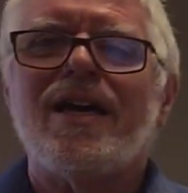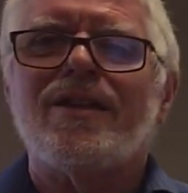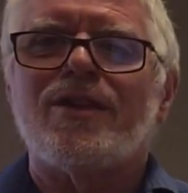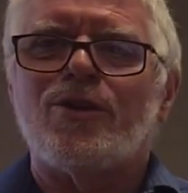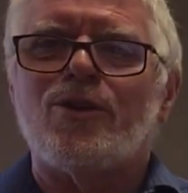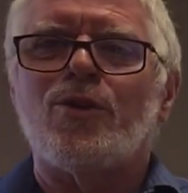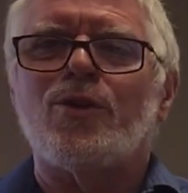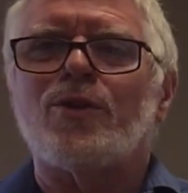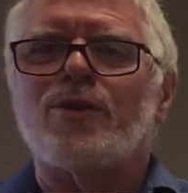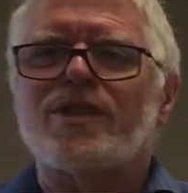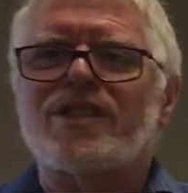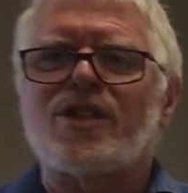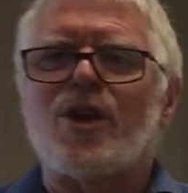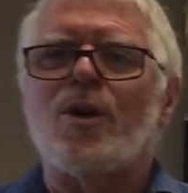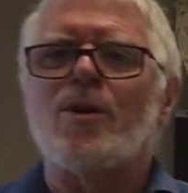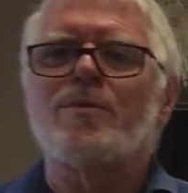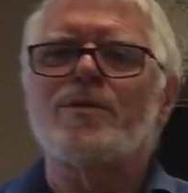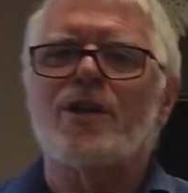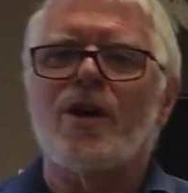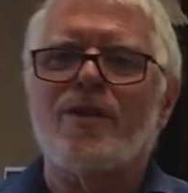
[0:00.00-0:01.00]
The
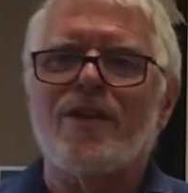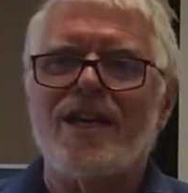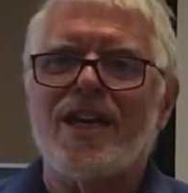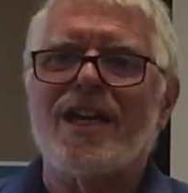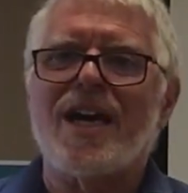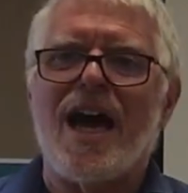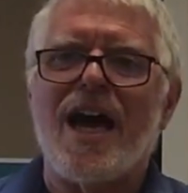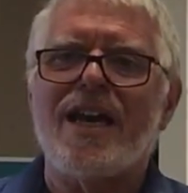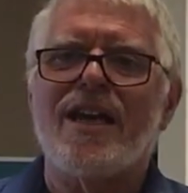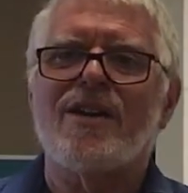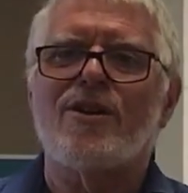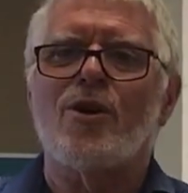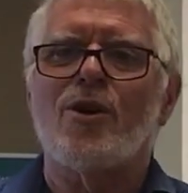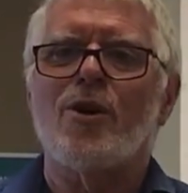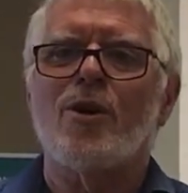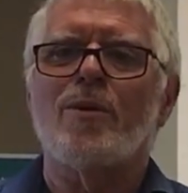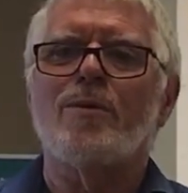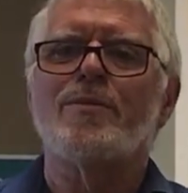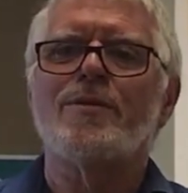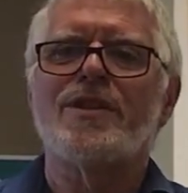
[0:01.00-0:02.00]
deuterostomes are the
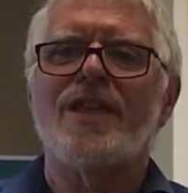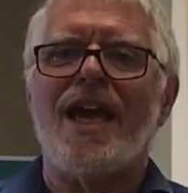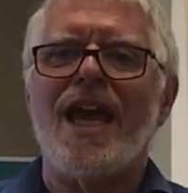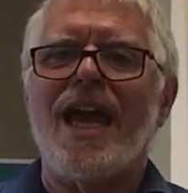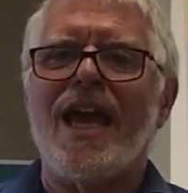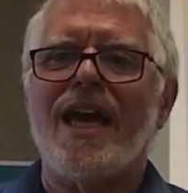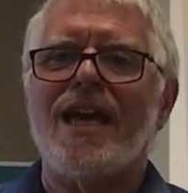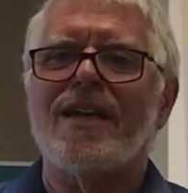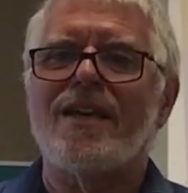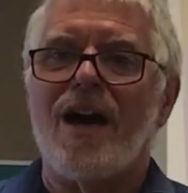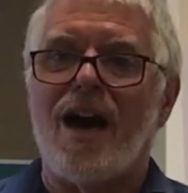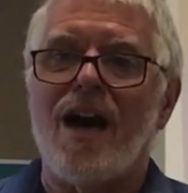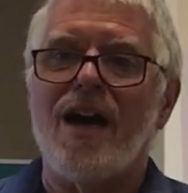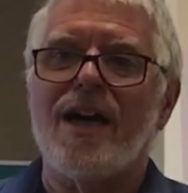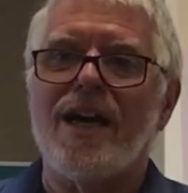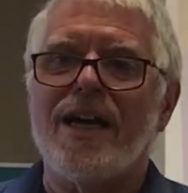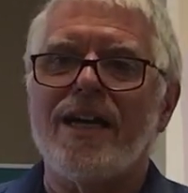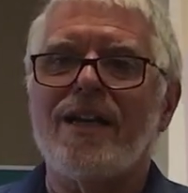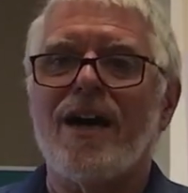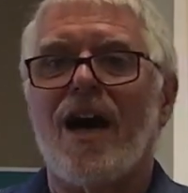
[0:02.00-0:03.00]
echinoderms and
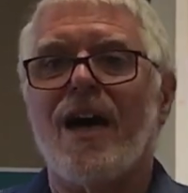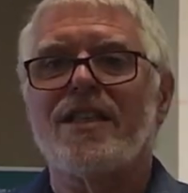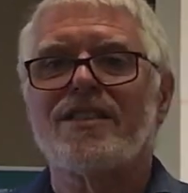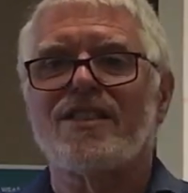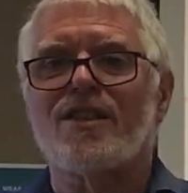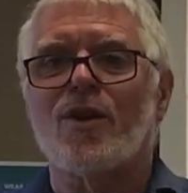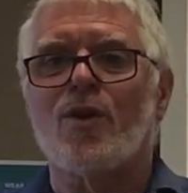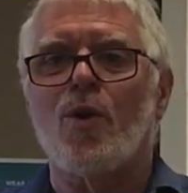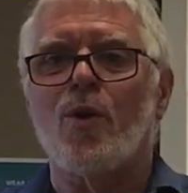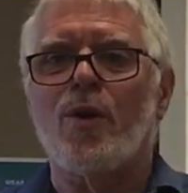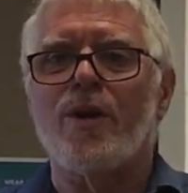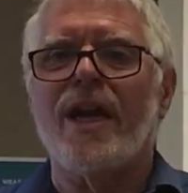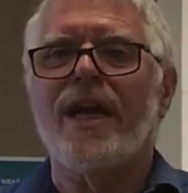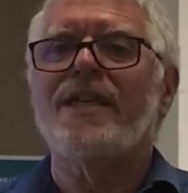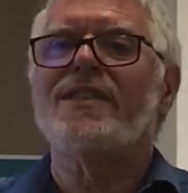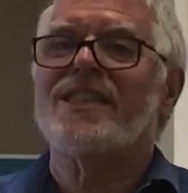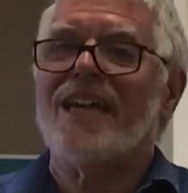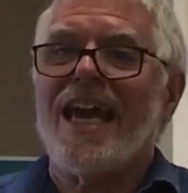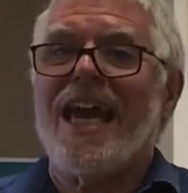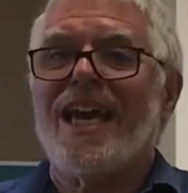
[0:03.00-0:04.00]
us, the
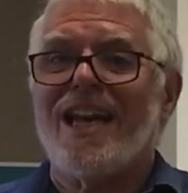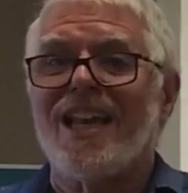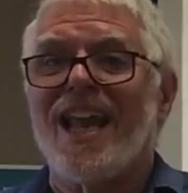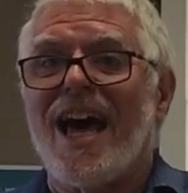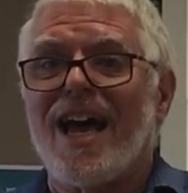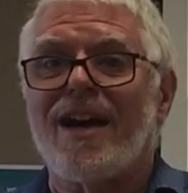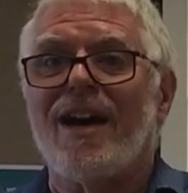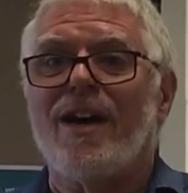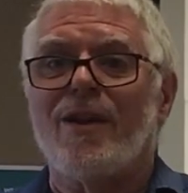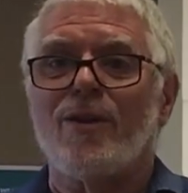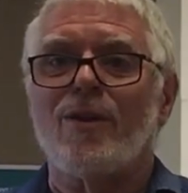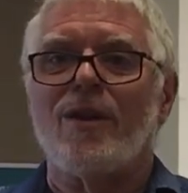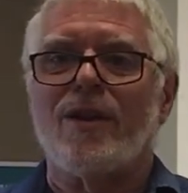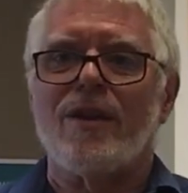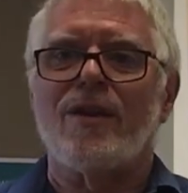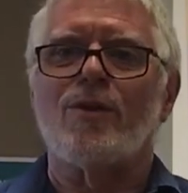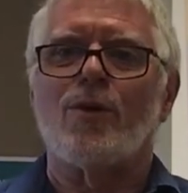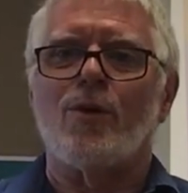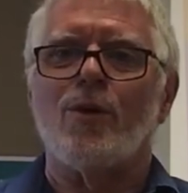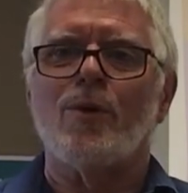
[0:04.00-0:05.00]
chordates, and a lot of other
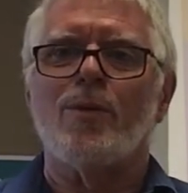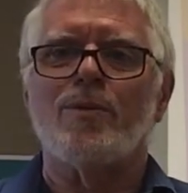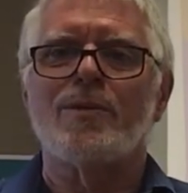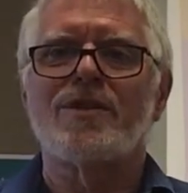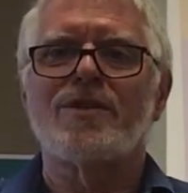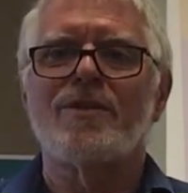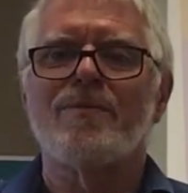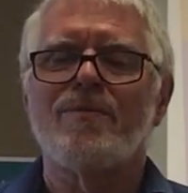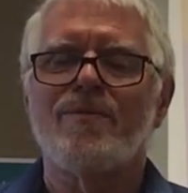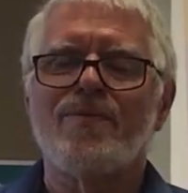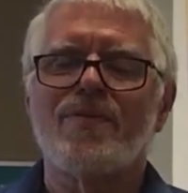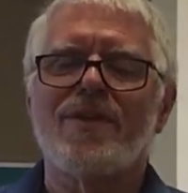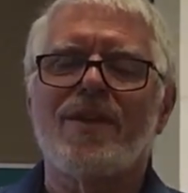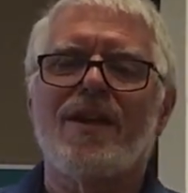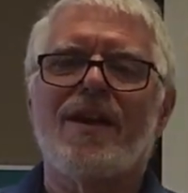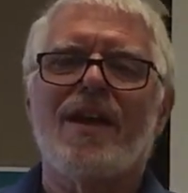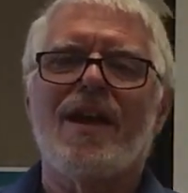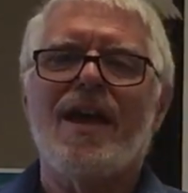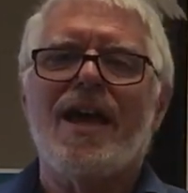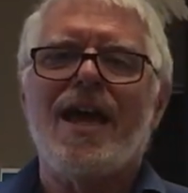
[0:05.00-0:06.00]
little groups.
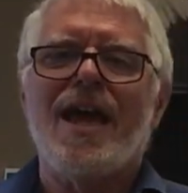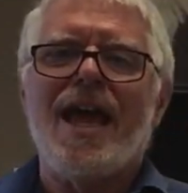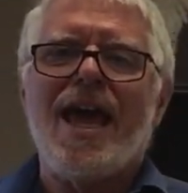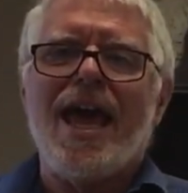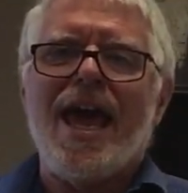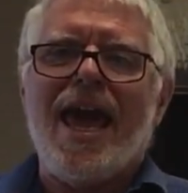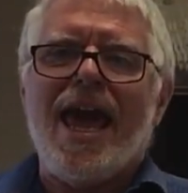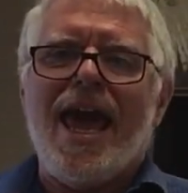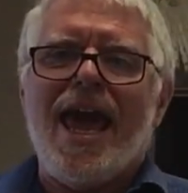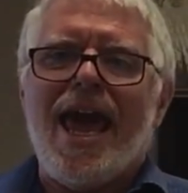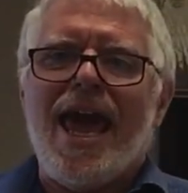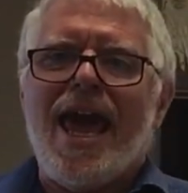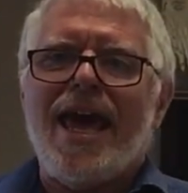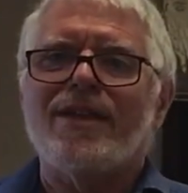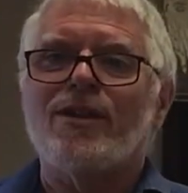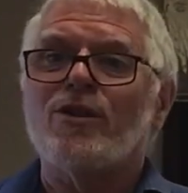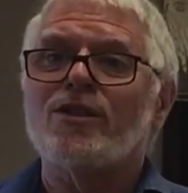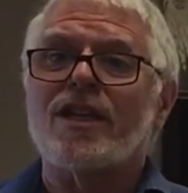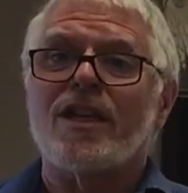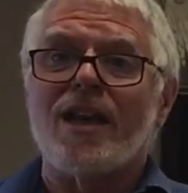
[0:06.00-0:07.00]

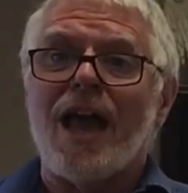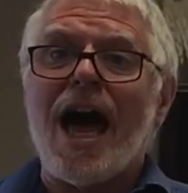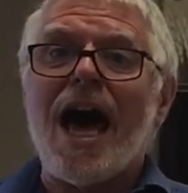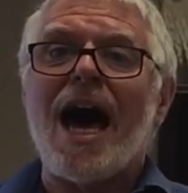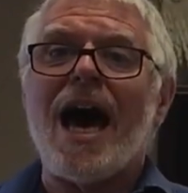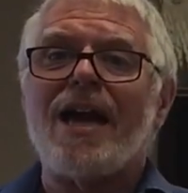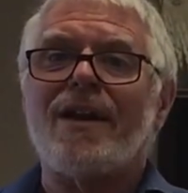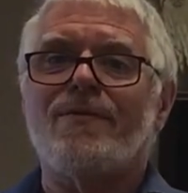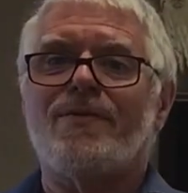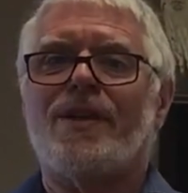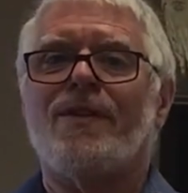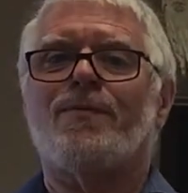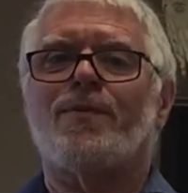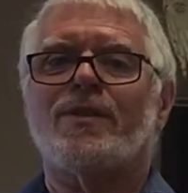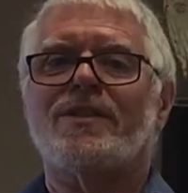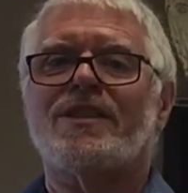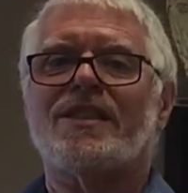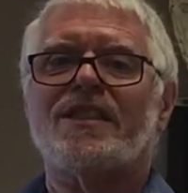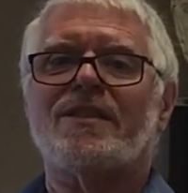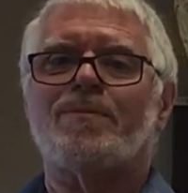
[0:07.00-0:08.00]
And there's a lot of
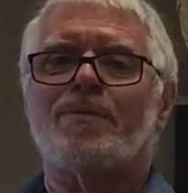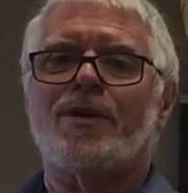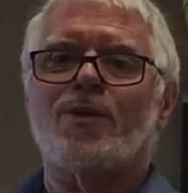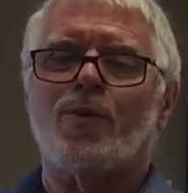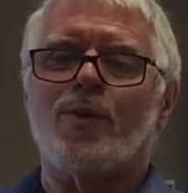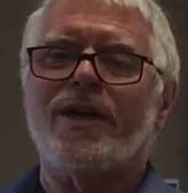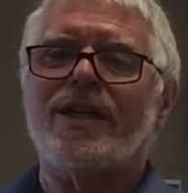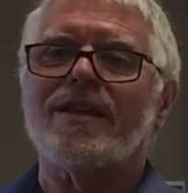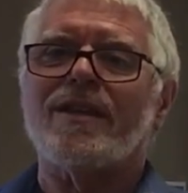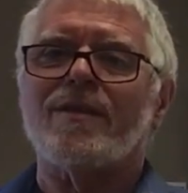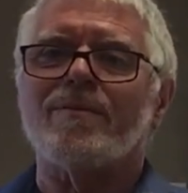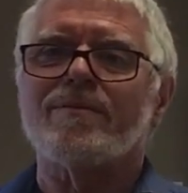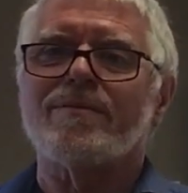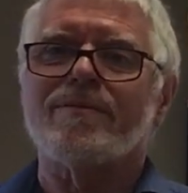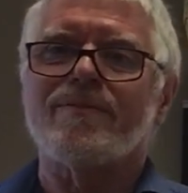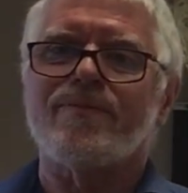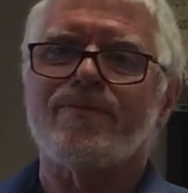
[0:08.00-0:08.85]
differences between them.